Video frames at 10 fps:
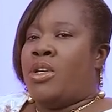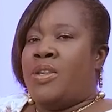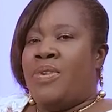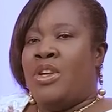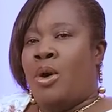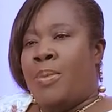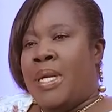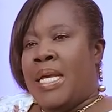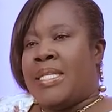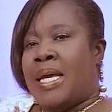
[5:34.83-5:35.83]
was even
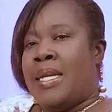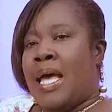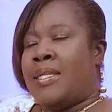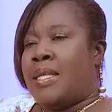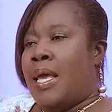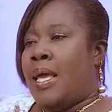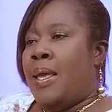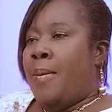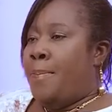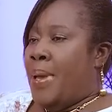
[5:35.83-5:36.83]
nominated as
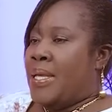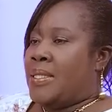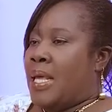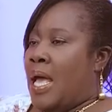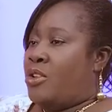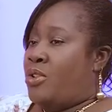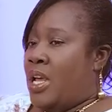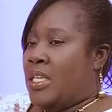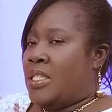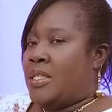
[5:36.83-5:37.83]
the best
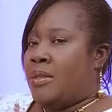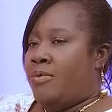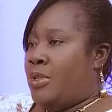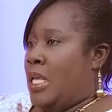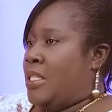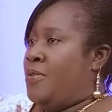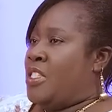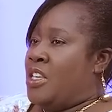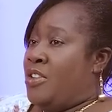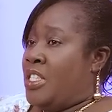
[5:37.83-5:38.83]
actress, the
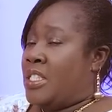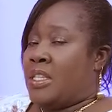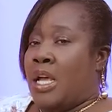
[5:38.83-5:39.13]
TV series